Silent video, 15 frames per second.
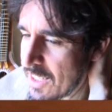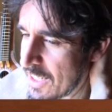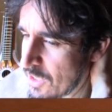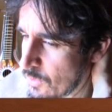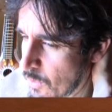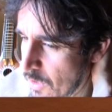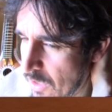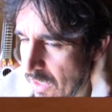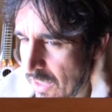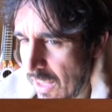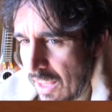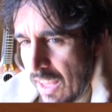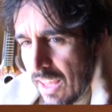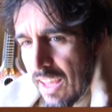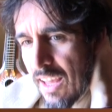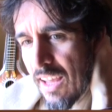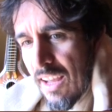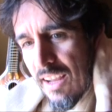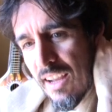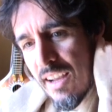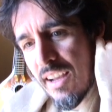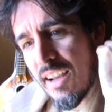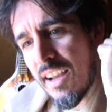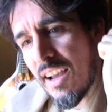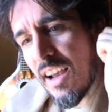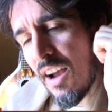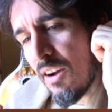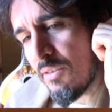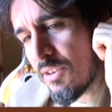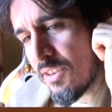Each one
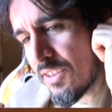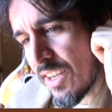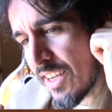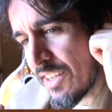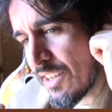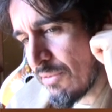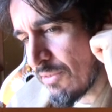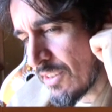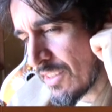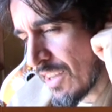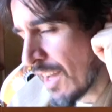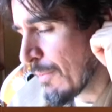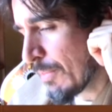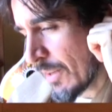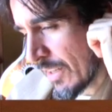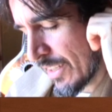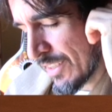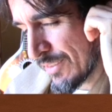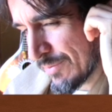covers a different topic.